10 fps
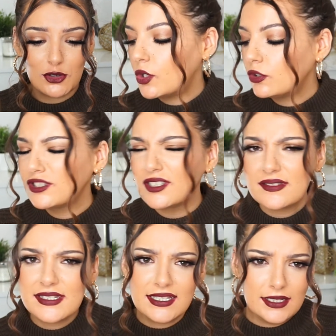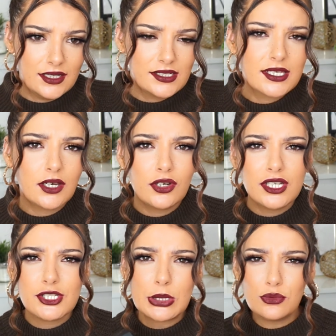On to concealers. I
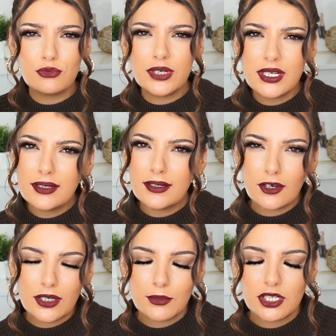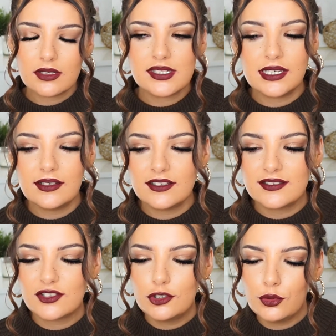don't really like my
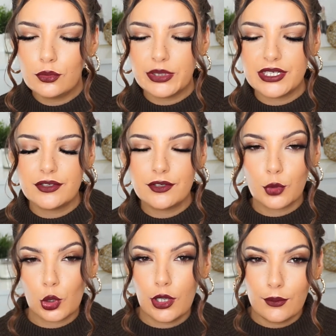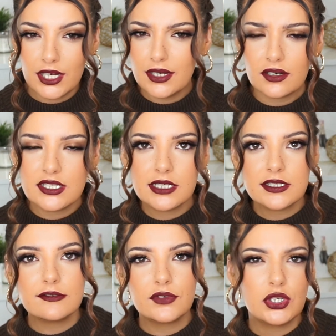concealers to be glowy. I tend
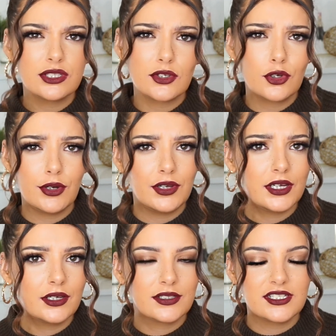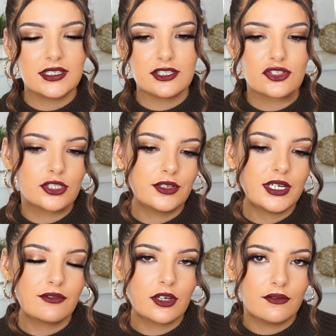to find that glowy concealers don't
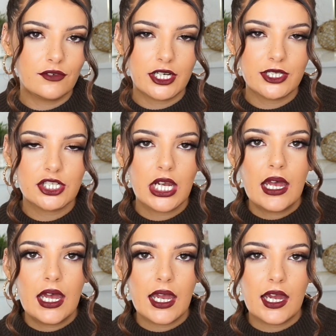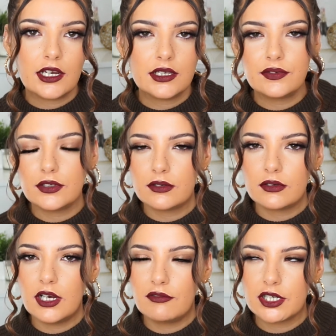have coverage, and if you're
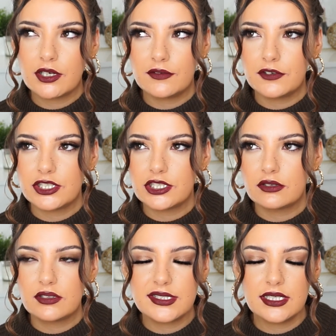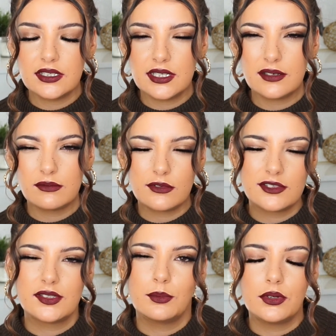not having coverage in a concealer, then
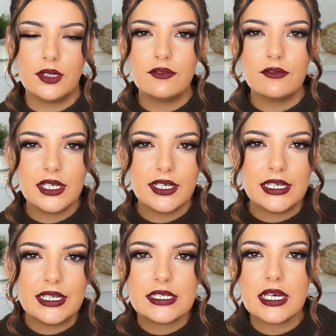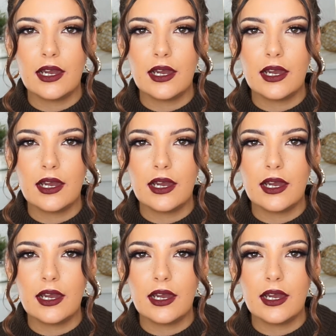what's the point really?